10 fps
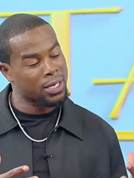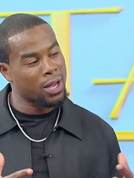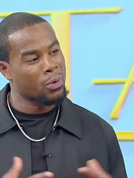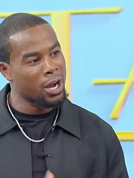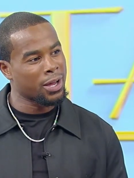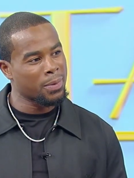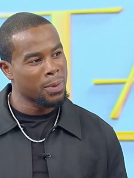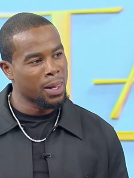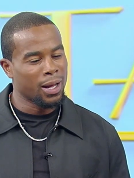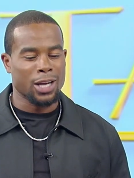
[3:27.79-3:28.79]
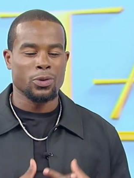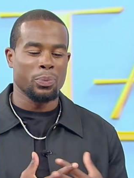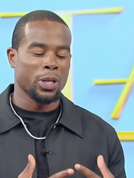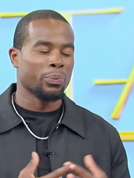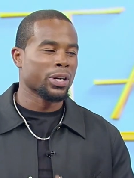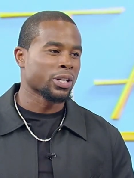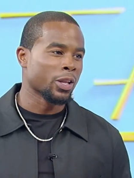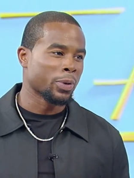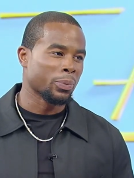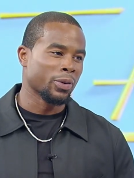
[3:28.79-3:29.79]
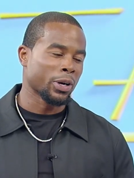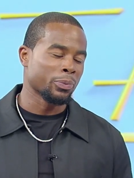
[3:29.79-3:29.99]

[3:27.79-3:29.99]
now where I am. Mm-hmm. I just want to be the bridge to other people in my